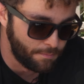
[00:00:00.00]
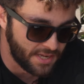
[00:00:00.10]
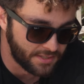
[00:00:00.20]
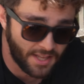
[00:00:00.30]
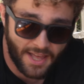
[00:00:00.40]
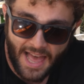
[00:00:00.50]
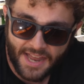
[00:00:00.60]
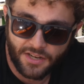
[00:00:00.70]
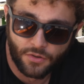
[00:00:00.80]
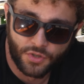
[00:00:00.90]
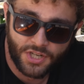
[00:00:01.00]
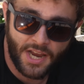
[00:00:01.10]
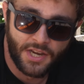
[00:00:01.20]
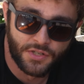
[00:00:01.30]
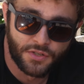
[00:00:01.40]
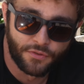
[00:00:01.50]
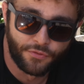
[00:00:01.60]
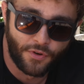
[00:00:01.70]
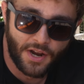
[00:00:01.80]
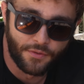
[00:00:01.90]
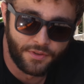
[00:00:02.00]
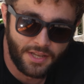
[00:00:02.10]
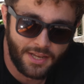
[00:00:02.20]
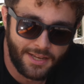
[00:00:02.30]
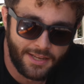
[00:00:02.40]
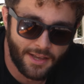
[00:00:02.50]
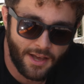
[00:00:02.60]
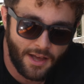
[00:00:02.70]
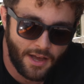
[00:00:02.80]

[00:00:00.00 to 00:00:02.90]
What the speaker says: bits that are added or changed throughout the